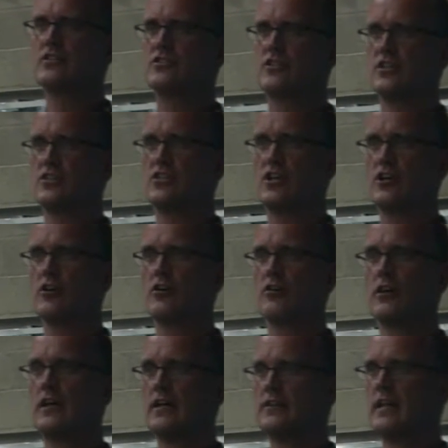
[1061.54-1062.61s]
this year,
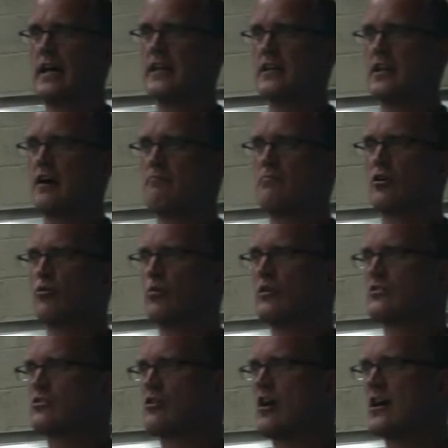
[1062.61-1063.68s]
that number will
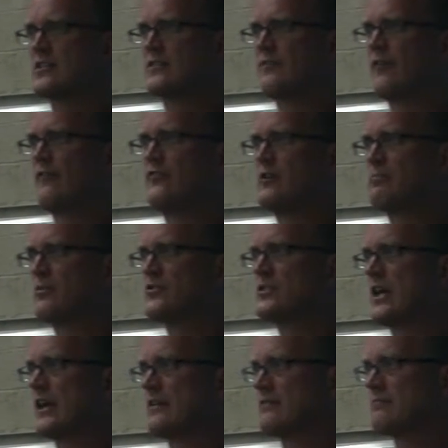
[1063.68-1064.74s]
cross 50%.